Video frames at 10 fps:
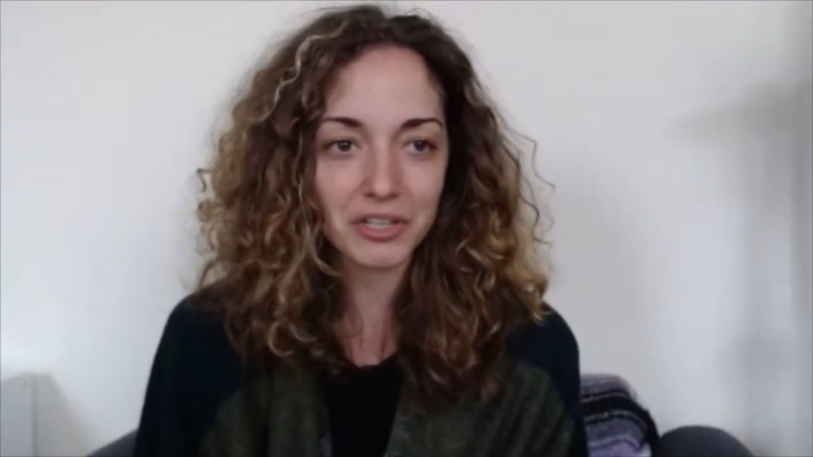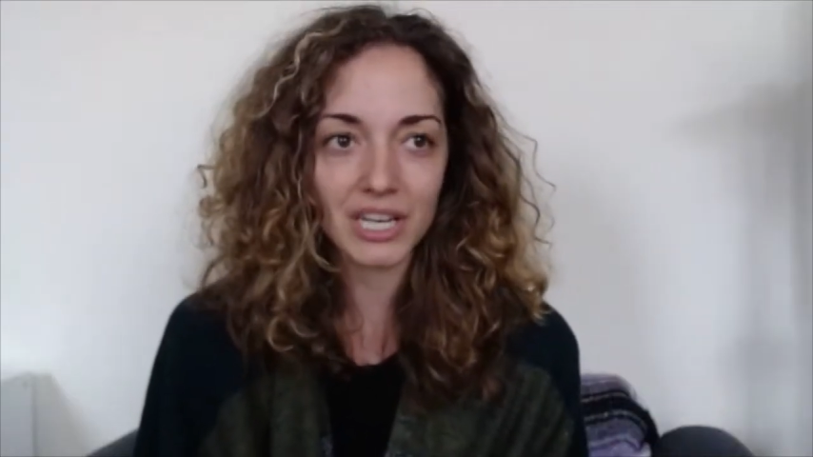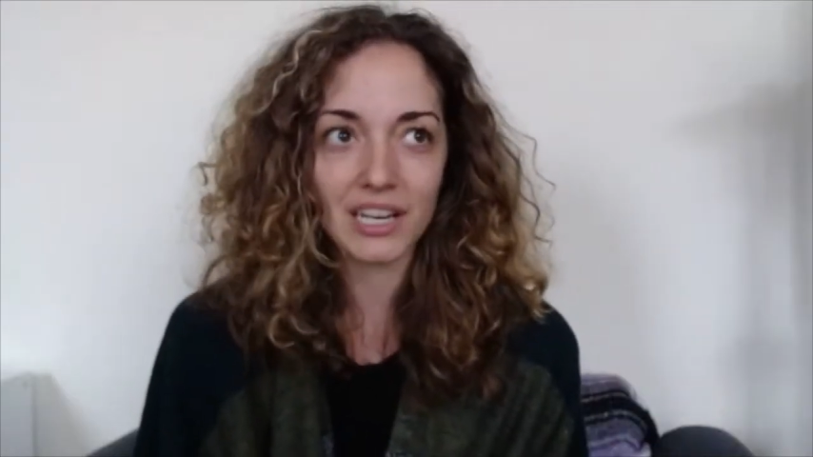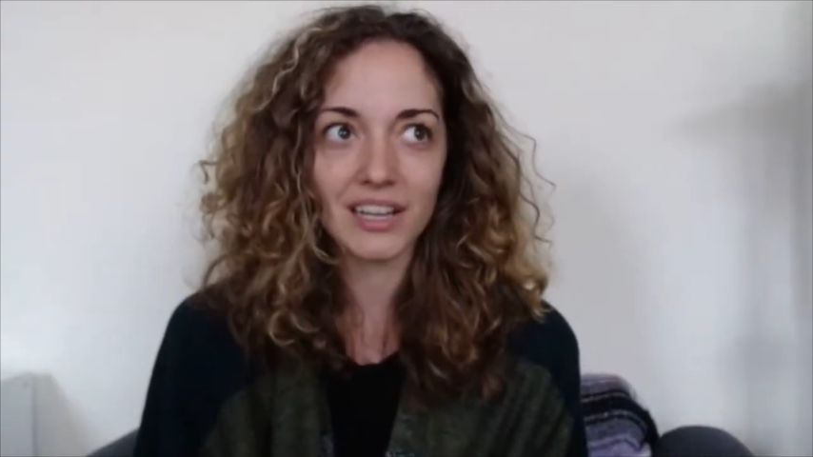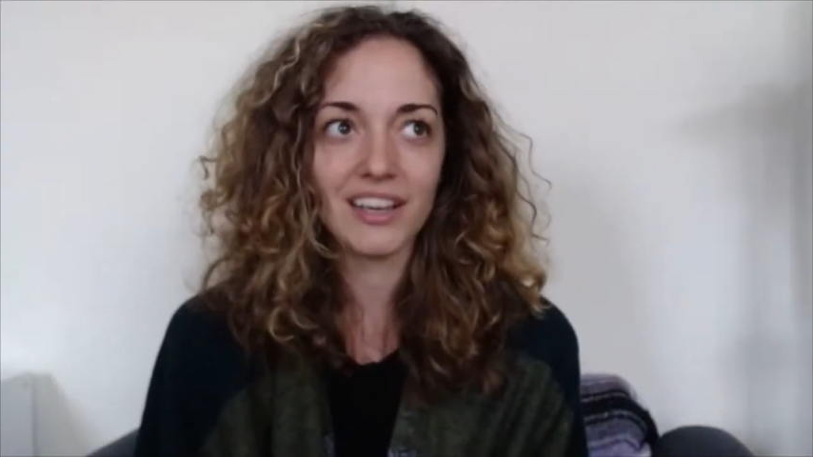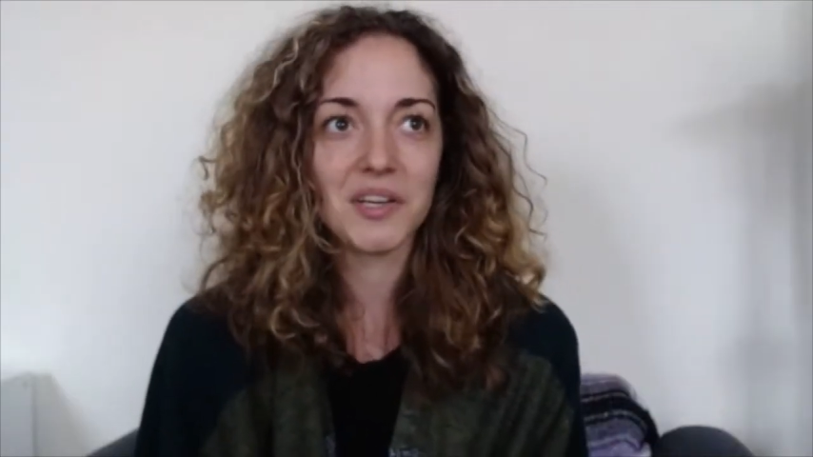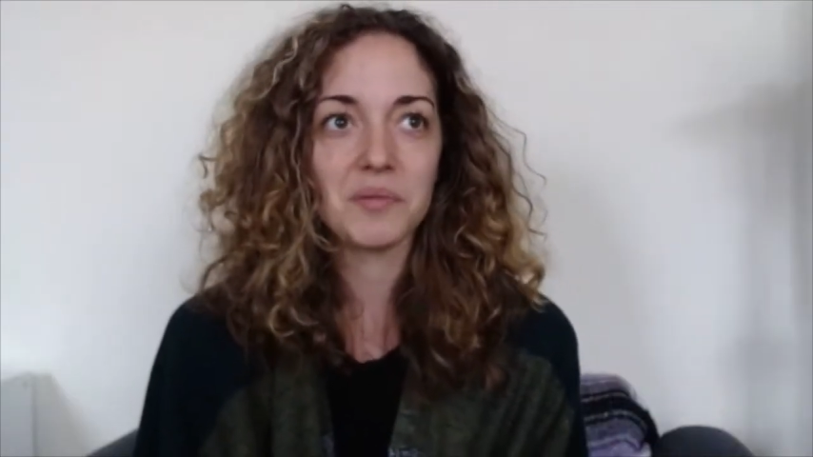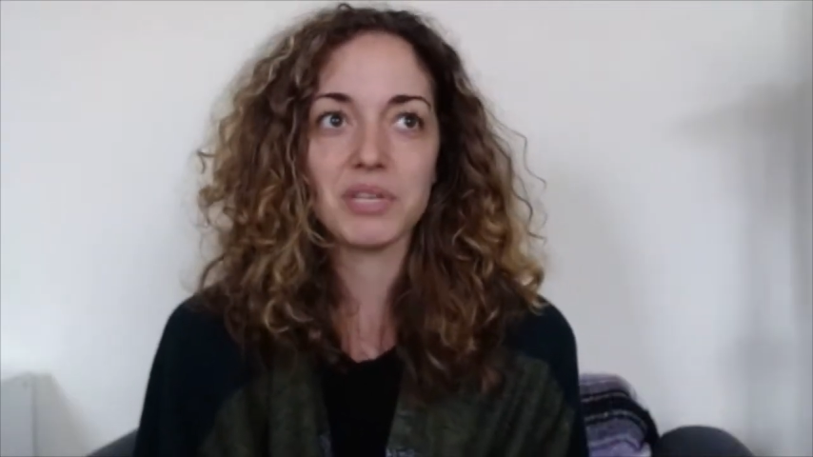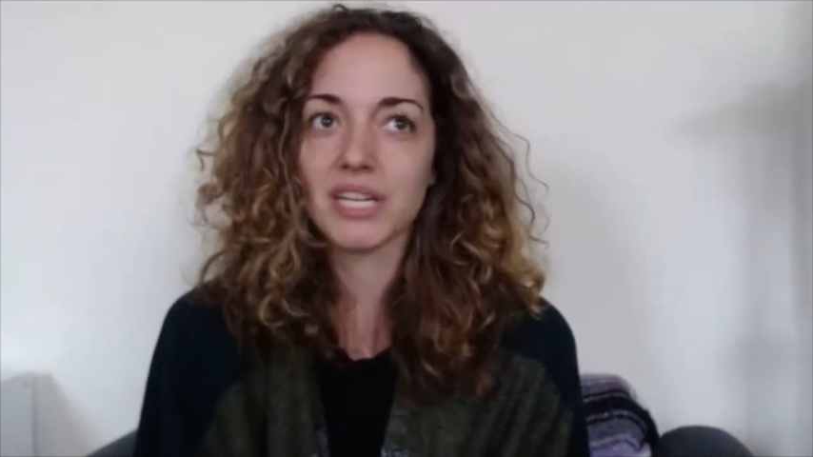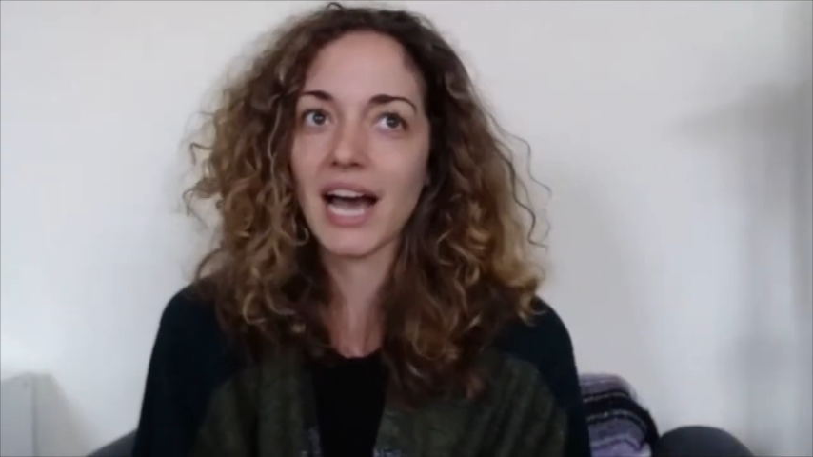can
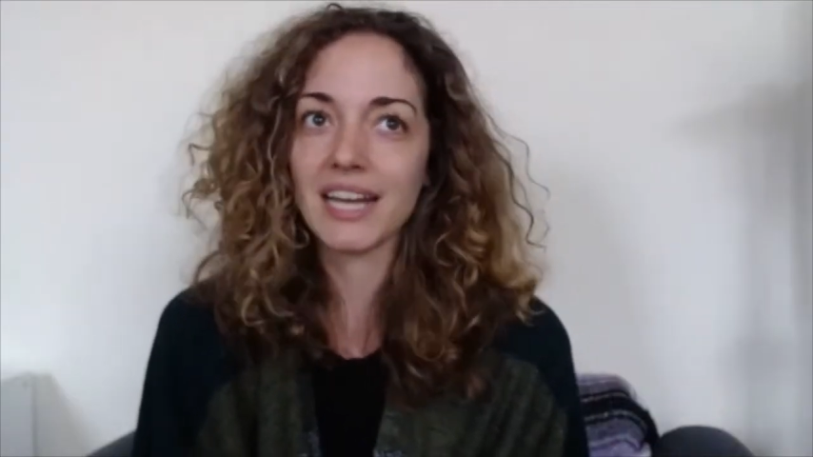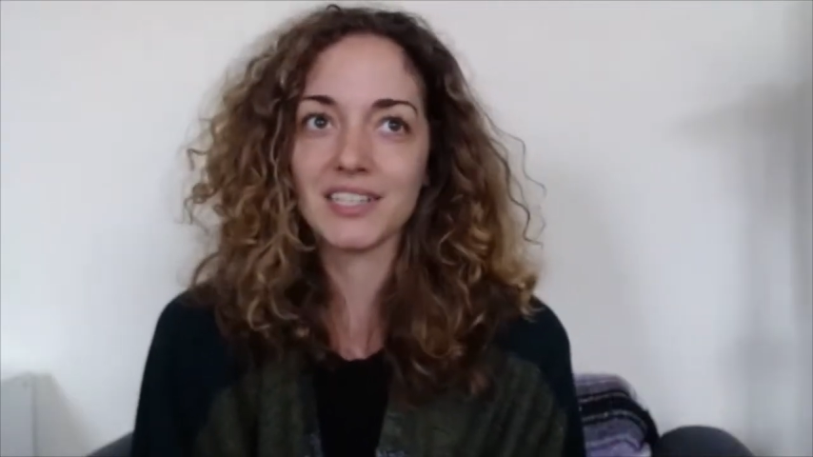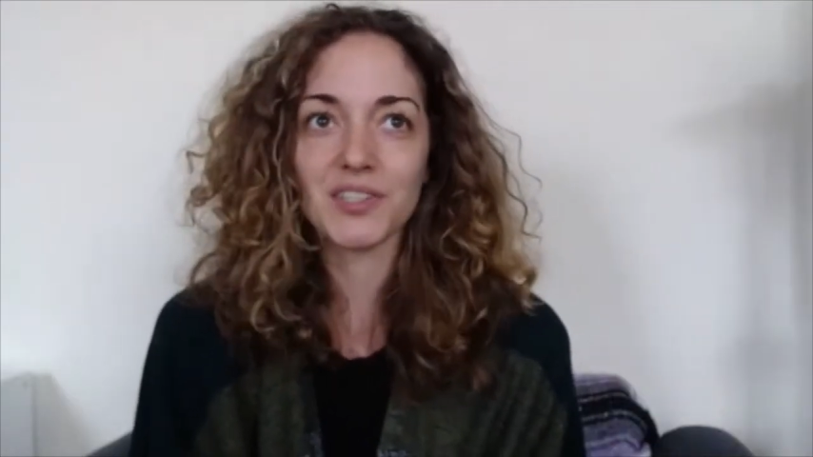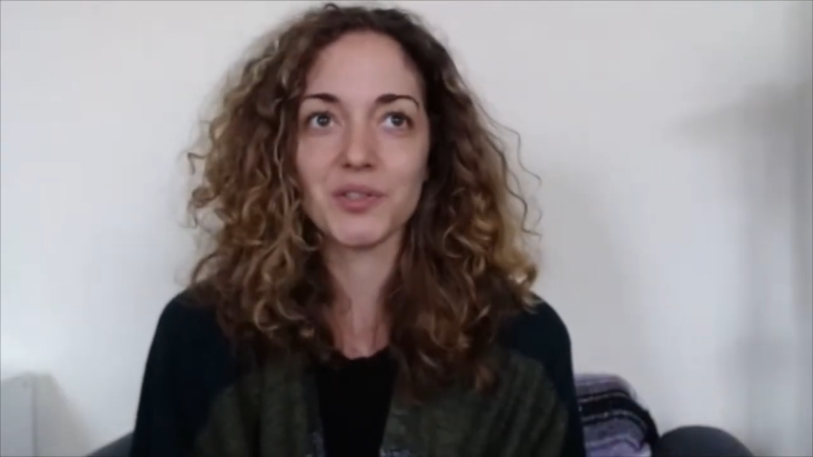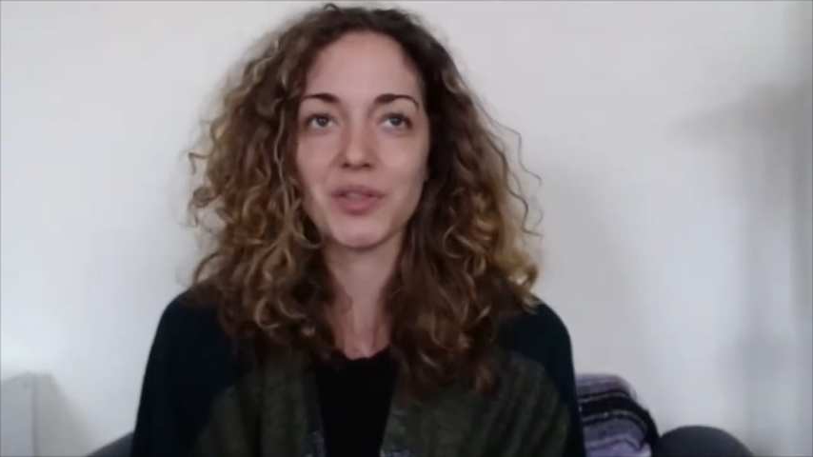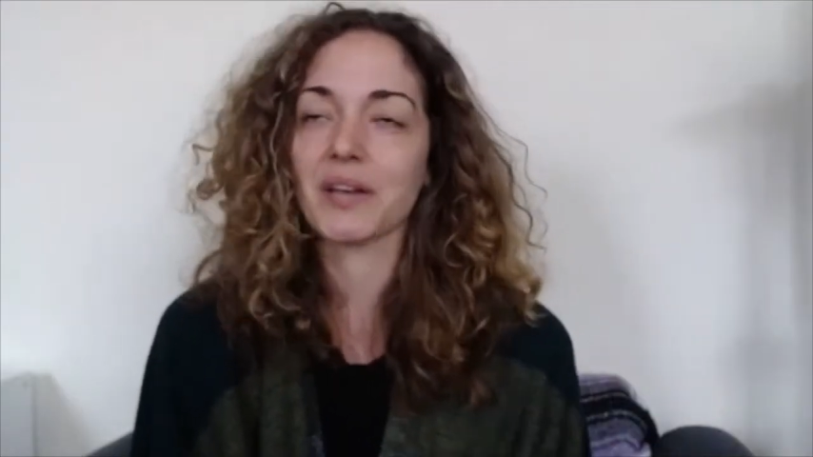be guided to like a